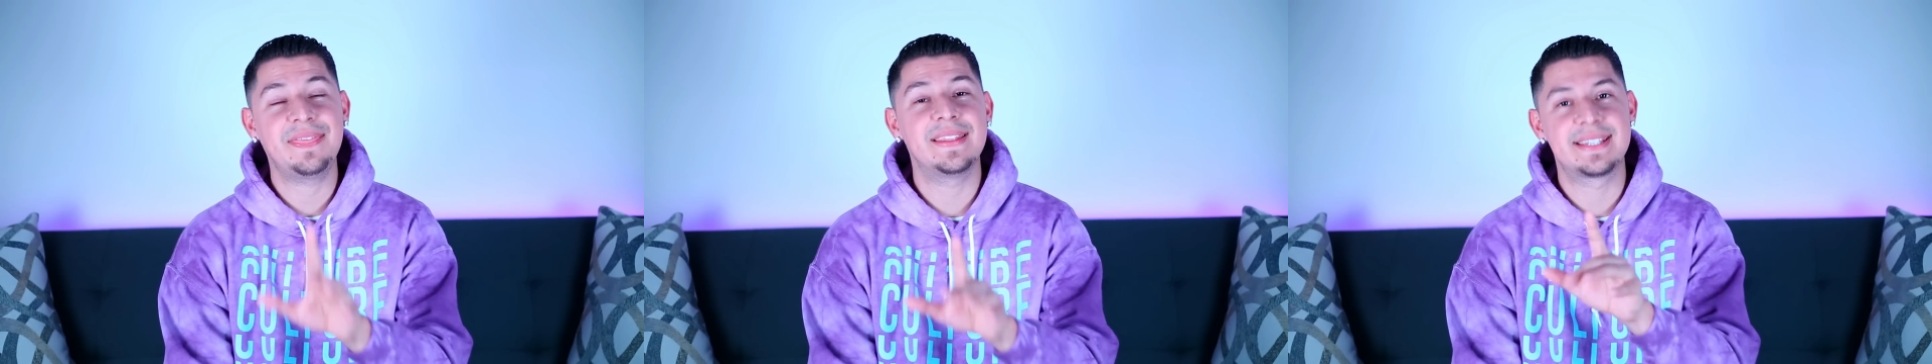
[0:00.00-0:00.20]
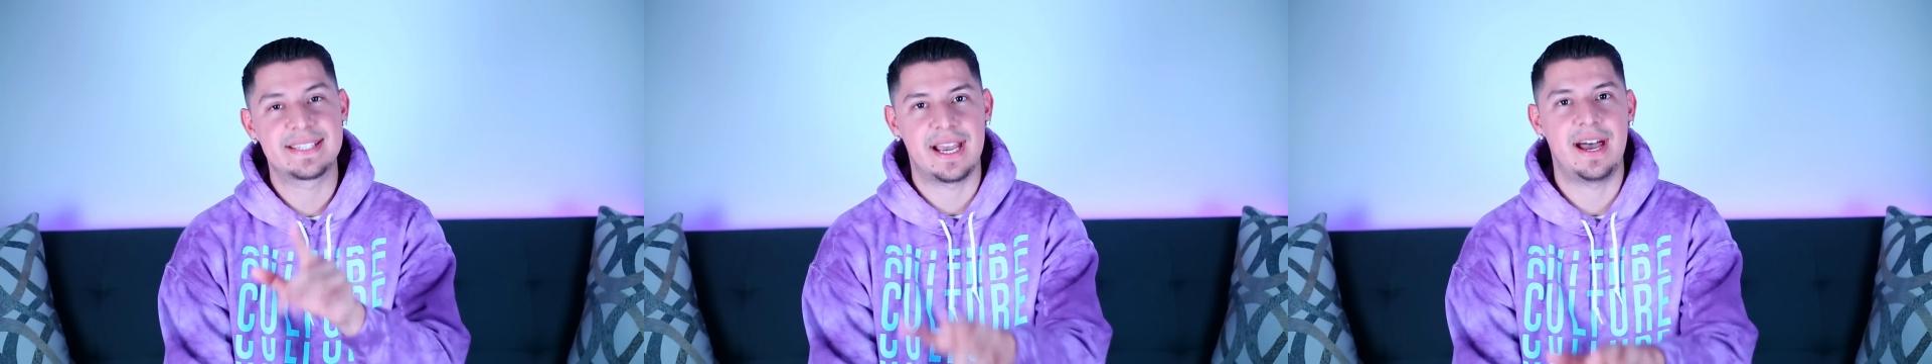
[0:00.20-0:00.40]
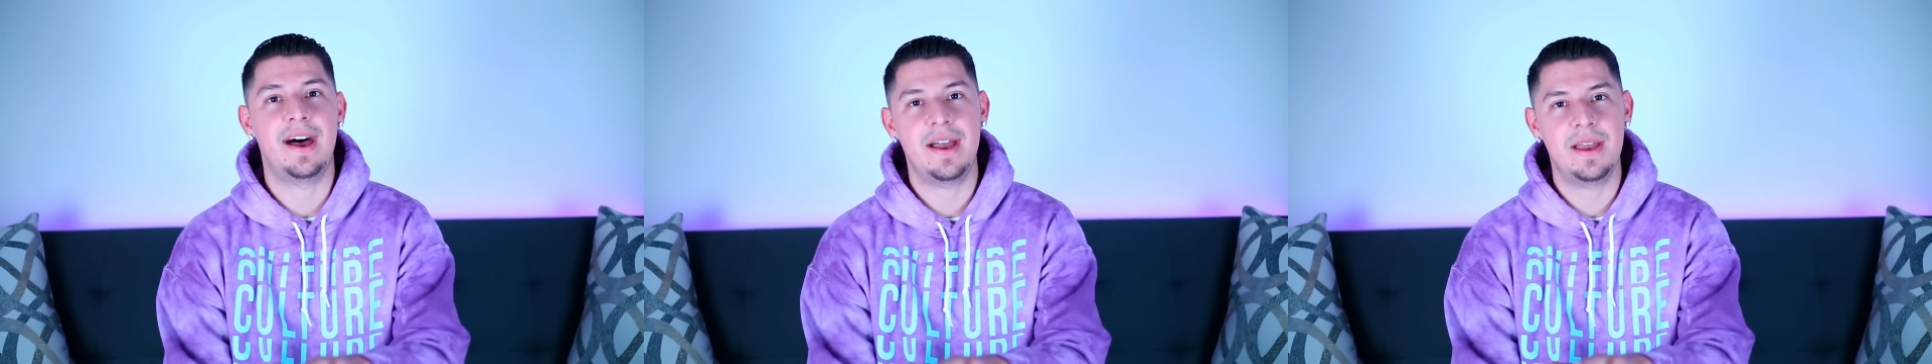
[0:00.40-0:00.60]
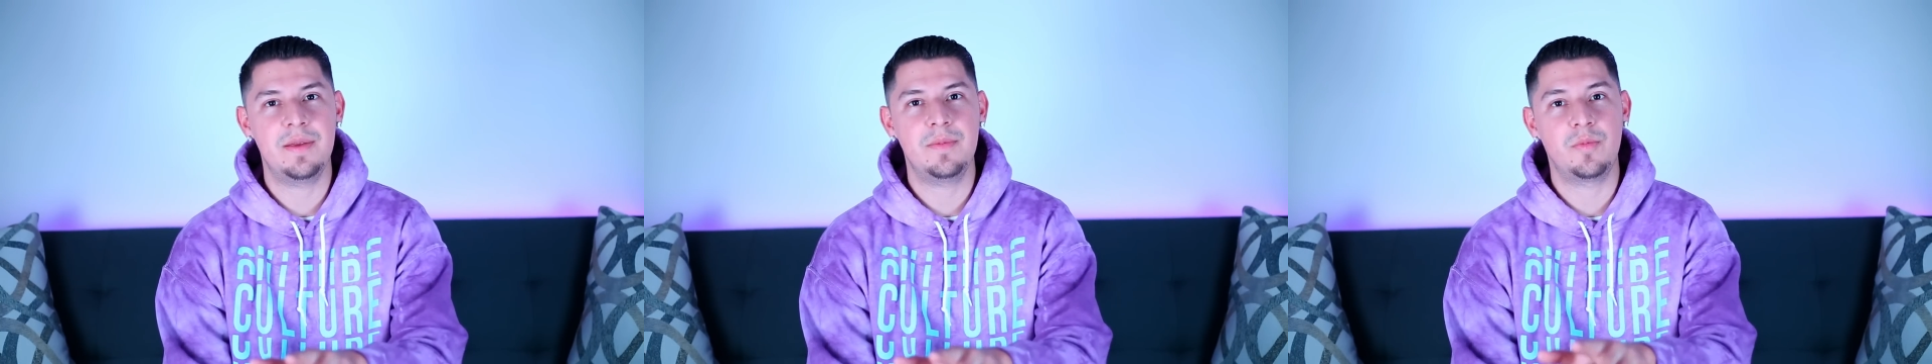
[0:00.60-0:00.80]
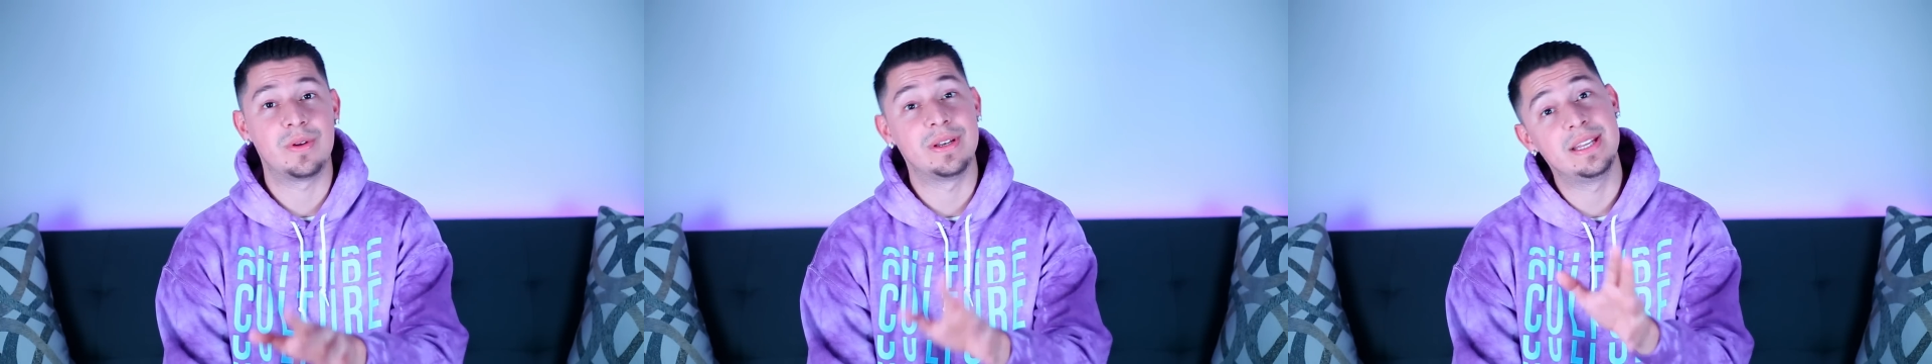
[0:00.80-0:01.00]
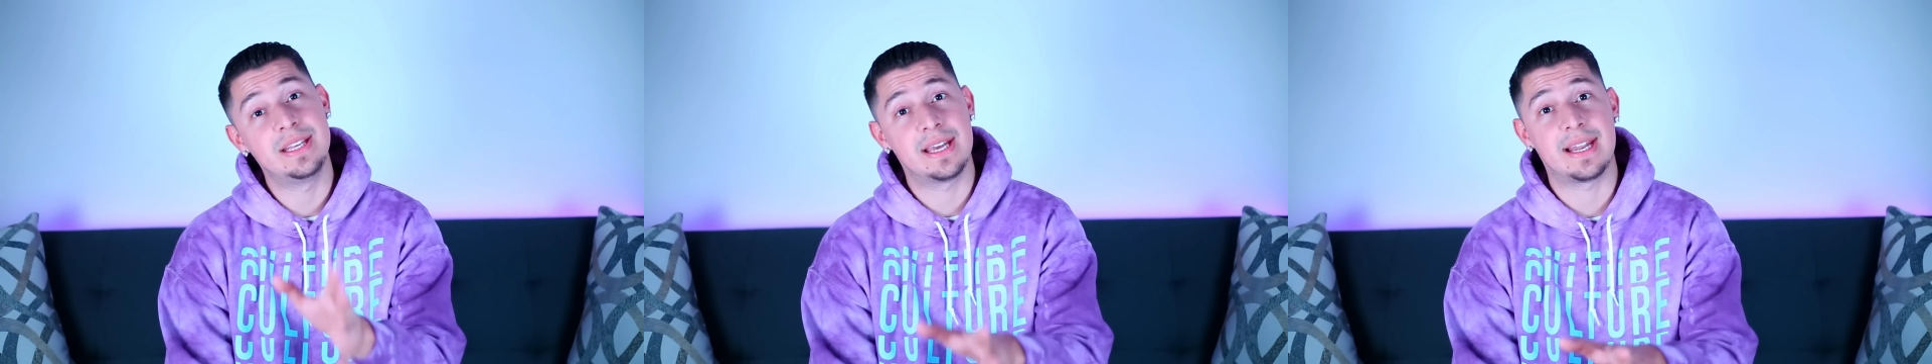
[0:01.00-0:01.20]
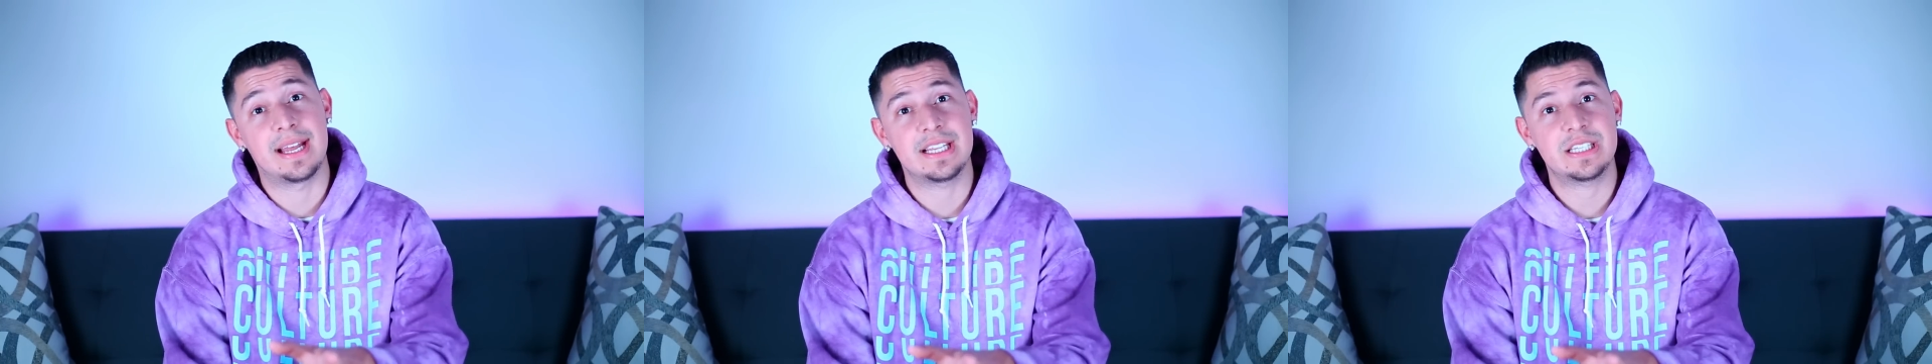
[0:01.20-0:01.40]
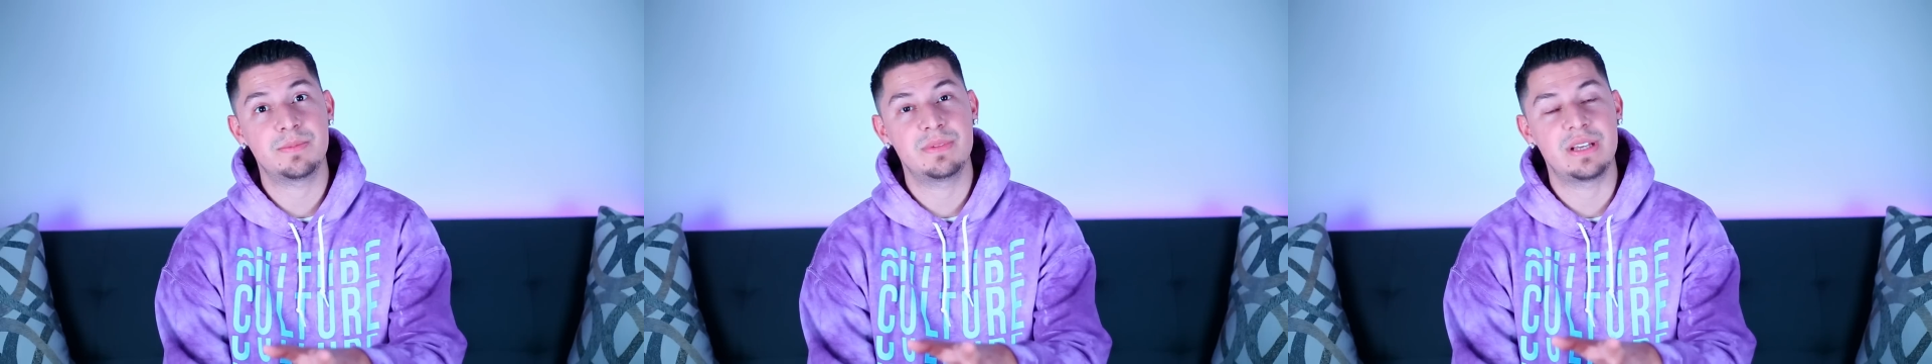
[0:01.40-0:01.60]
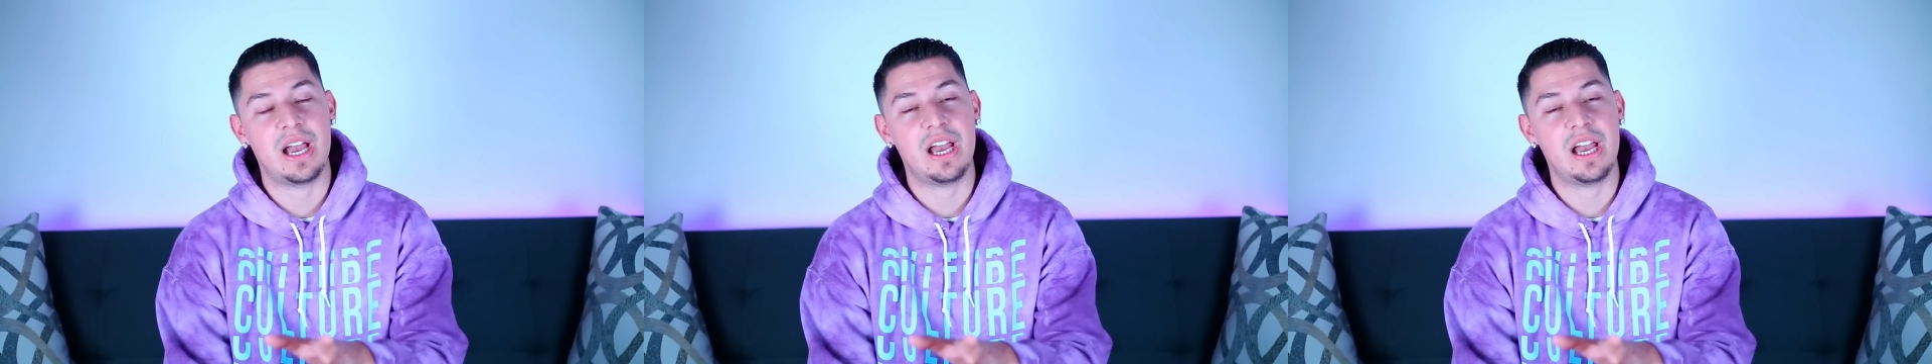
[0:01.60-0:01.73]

the time when he had asked me,